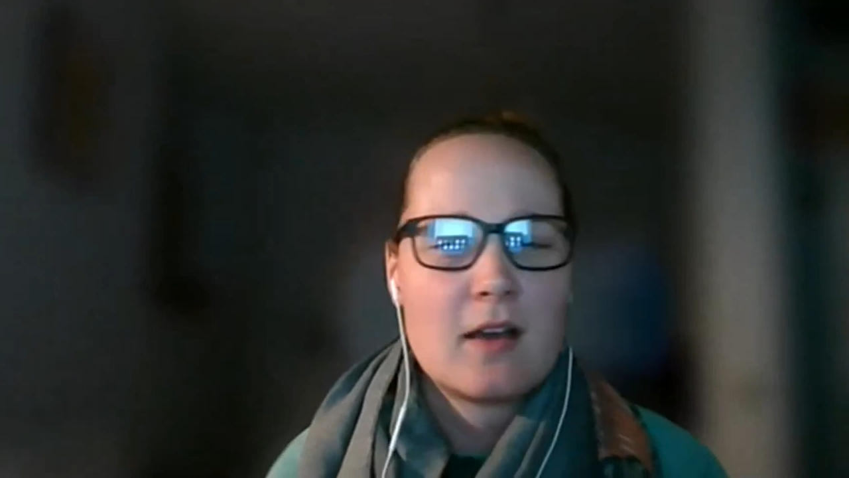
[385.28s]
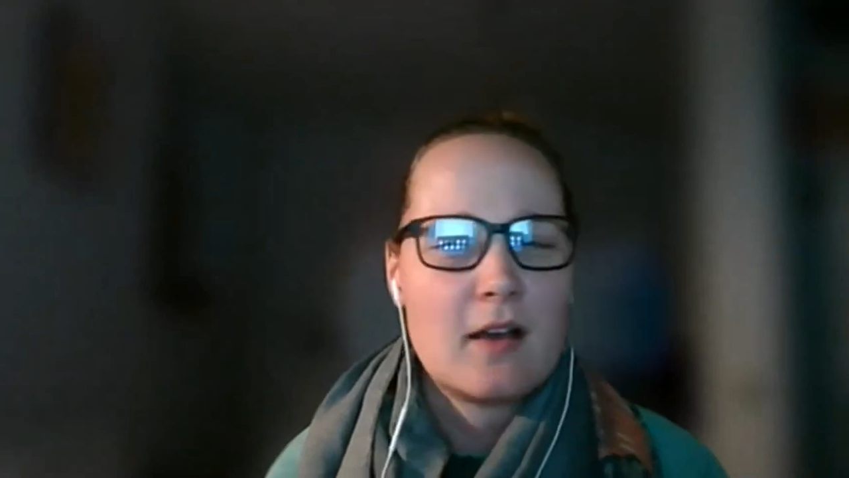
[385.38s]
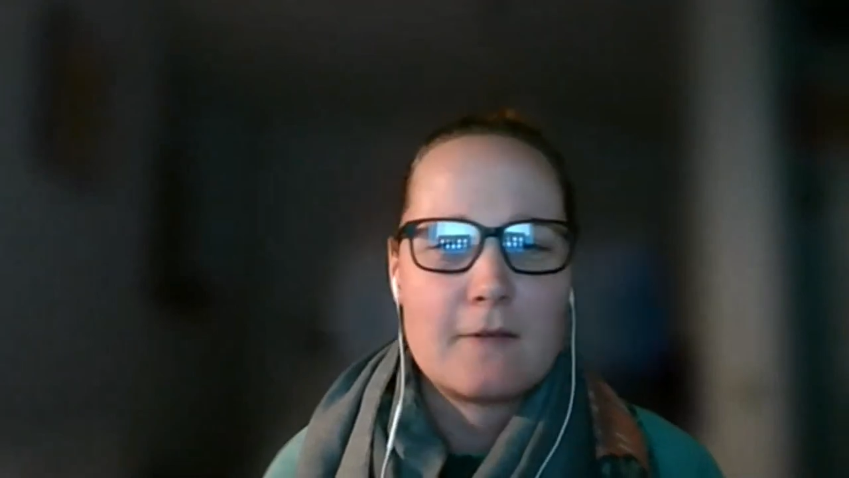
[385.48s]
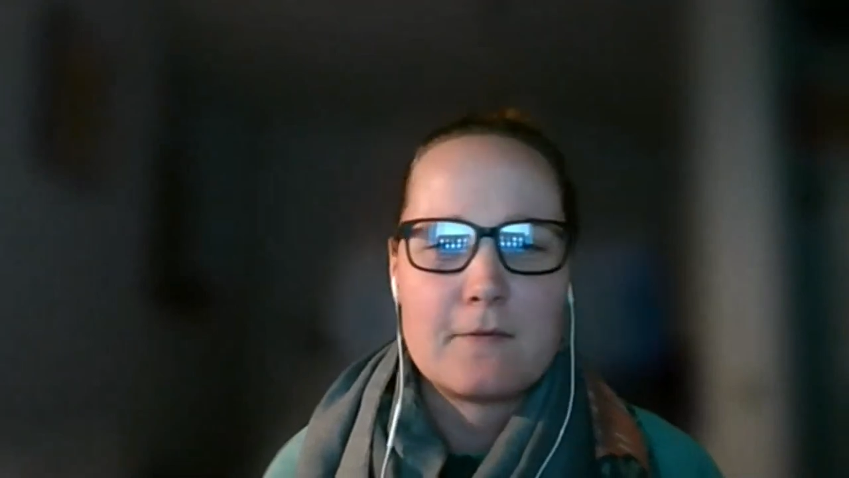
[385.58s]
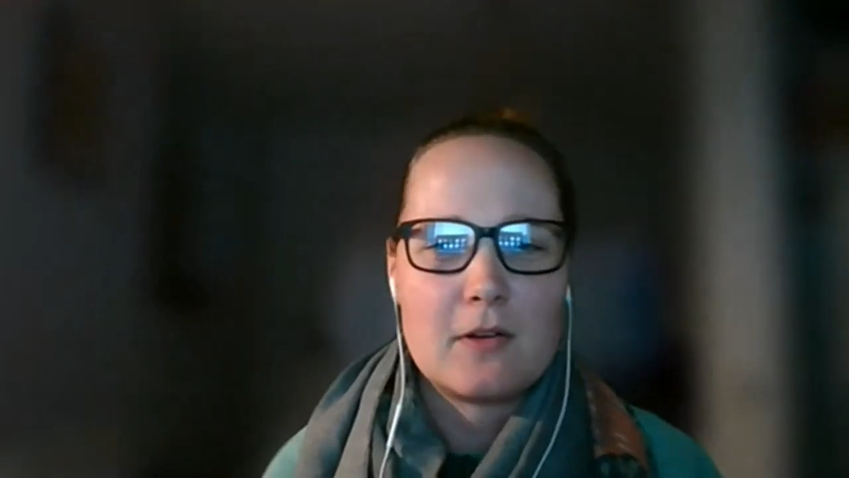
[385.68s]

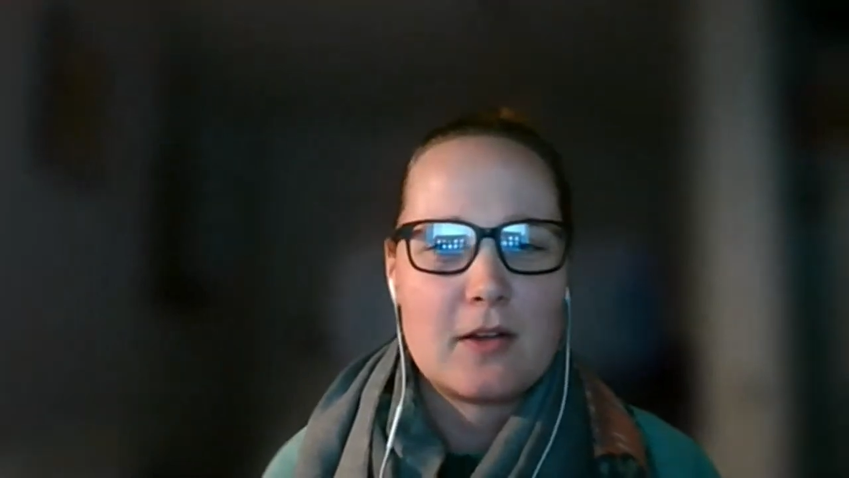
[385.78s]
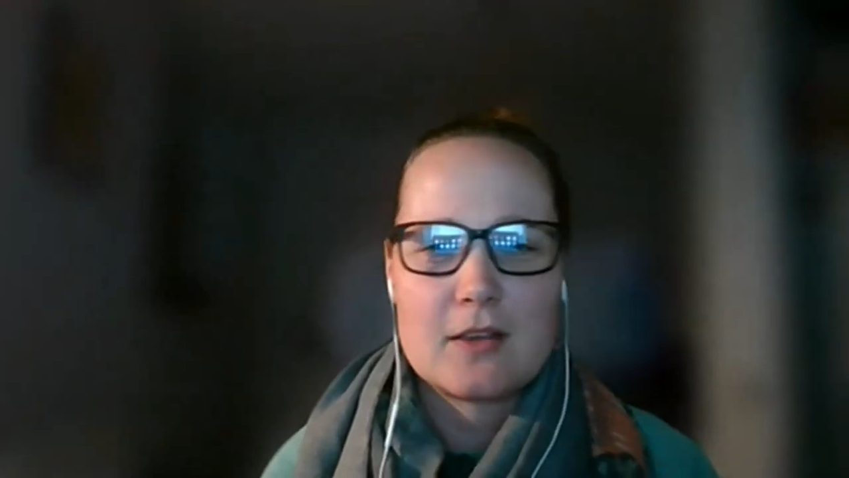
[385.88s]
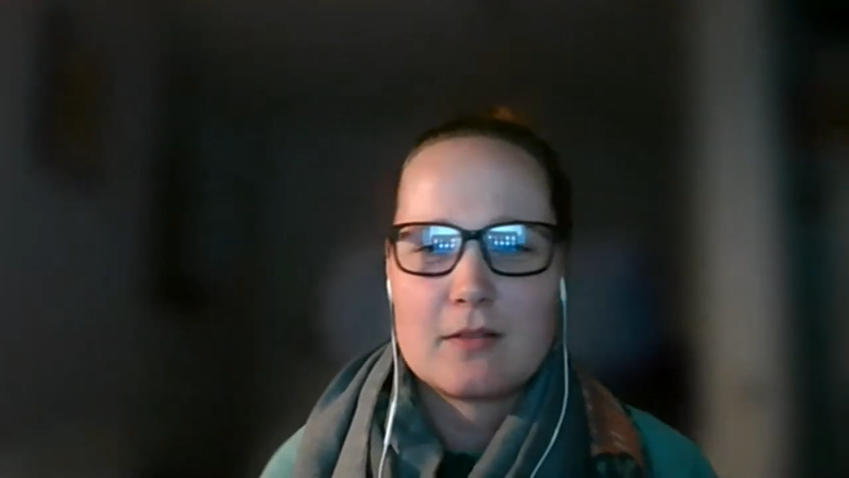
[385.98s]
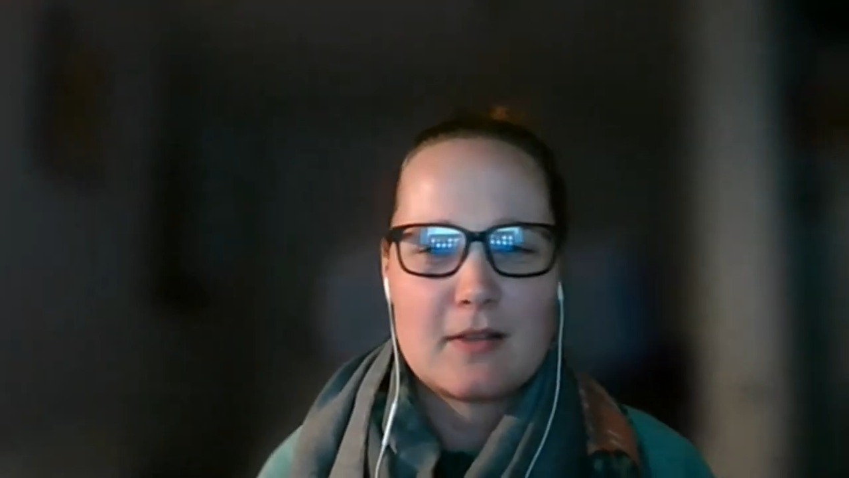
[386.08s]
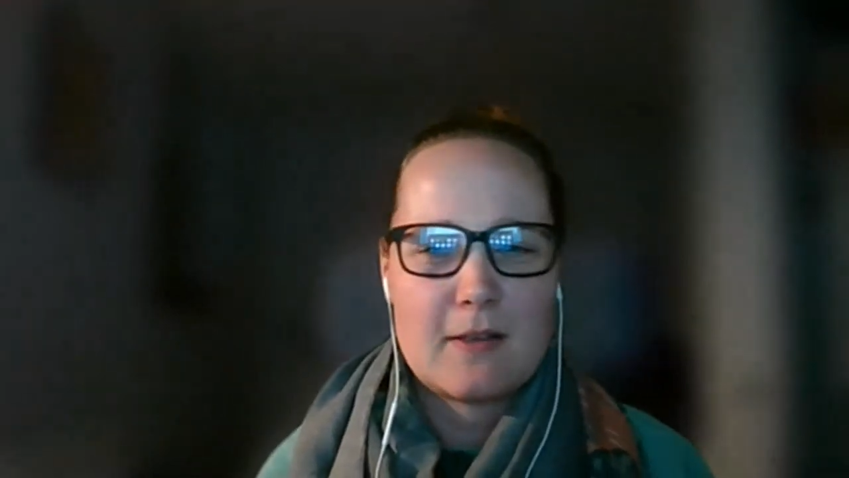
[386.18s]
I feel like
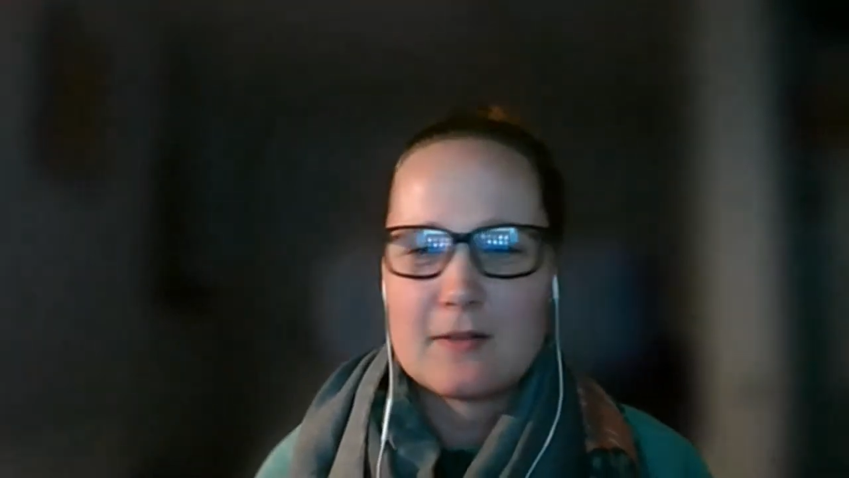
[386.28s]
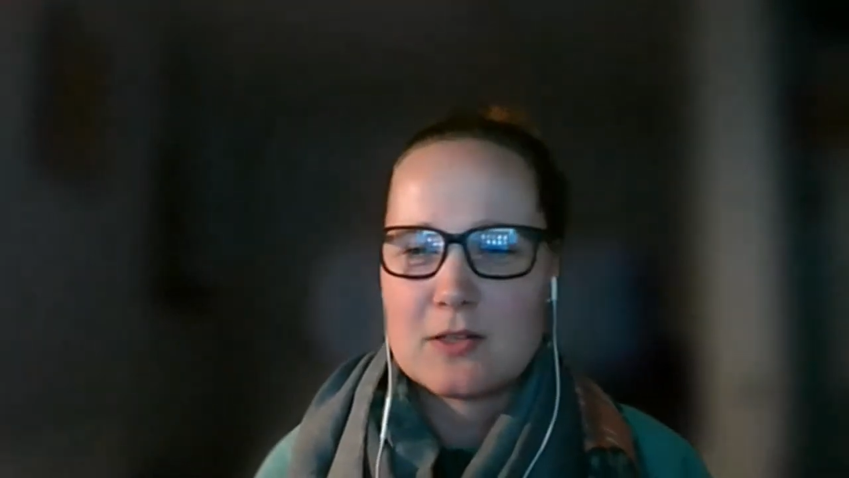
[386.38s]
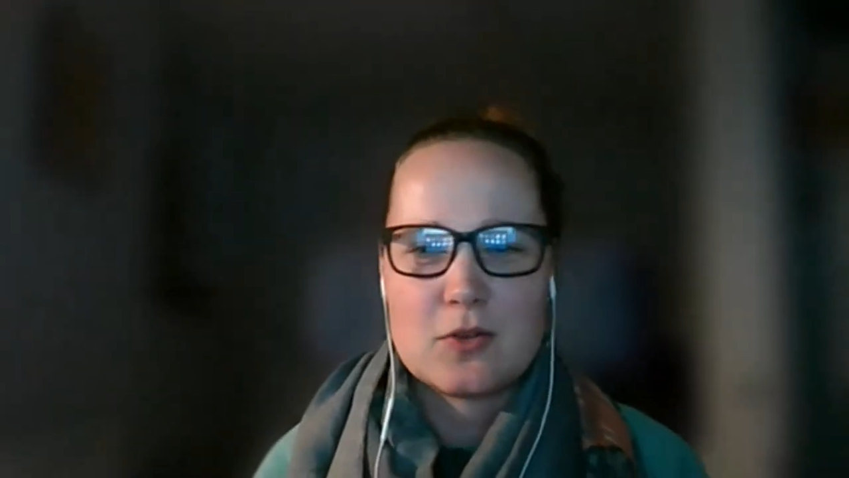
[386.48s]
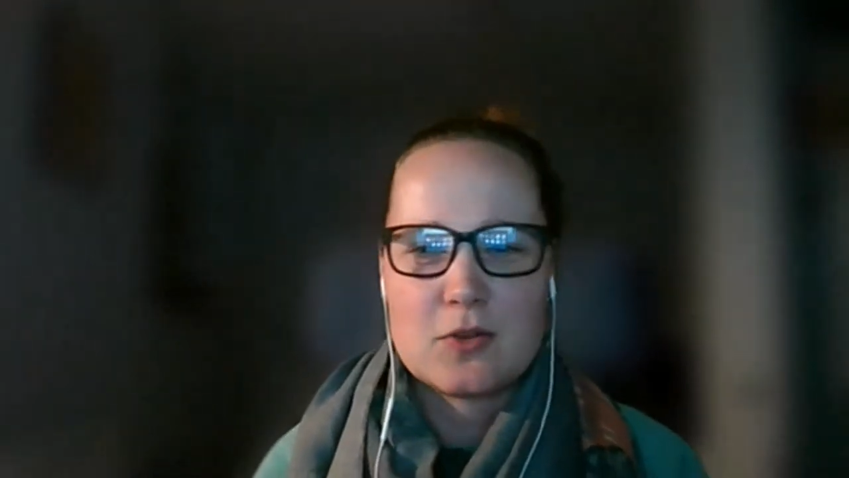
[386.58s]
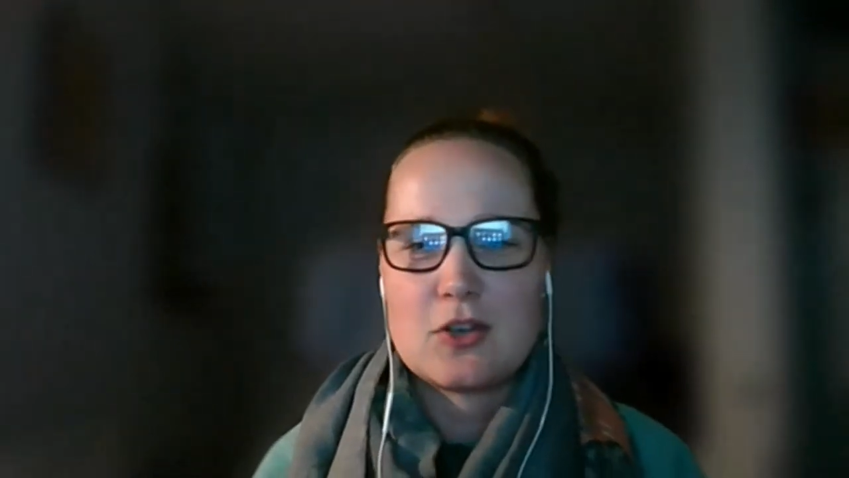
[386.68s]
as
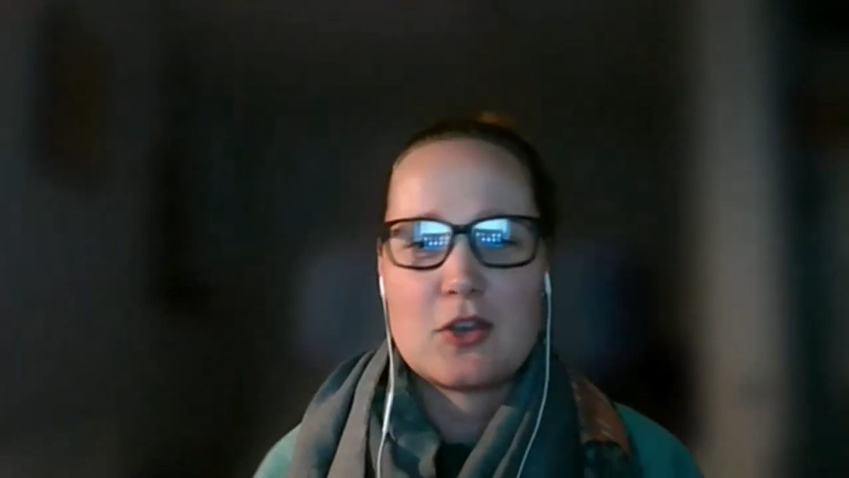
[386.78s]
long as you